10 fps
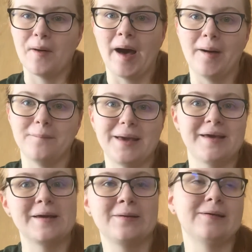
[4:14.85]

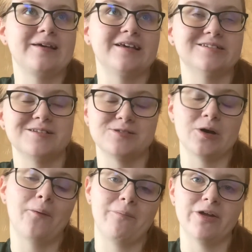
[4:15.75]
making cookies. And
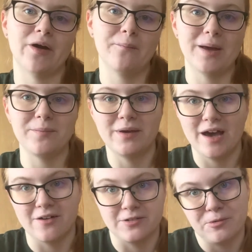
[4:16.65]
so, you know, maybe
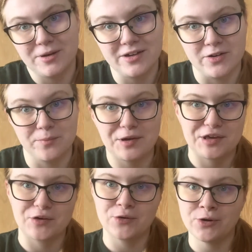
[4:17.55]
every week you're
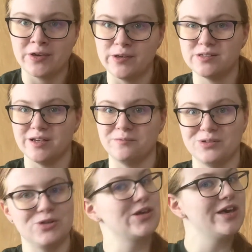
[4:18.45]
making cookies
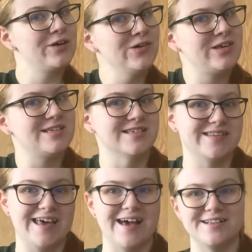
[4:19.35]
and you get cookies in
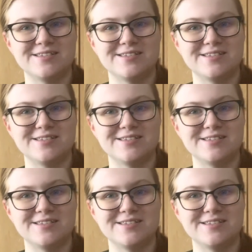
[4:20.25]
the end.